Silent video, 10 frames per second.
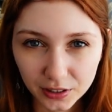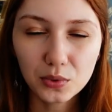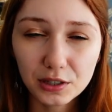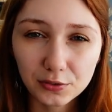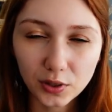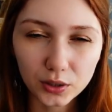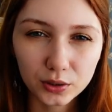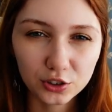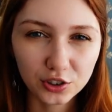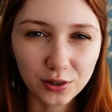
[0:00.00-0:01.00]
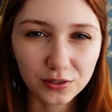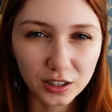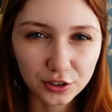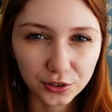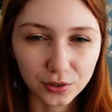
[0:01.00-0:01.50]
We follow Jean
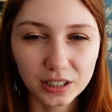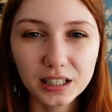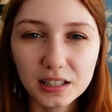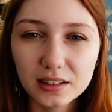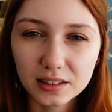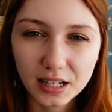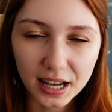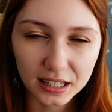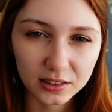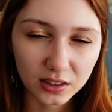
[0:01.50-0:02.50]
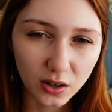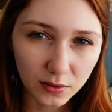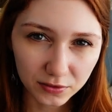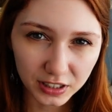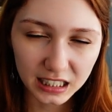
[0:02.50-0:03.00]
Valjean. He is an
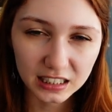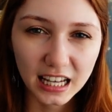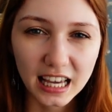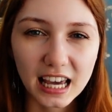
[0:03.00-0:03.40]
ex-convict,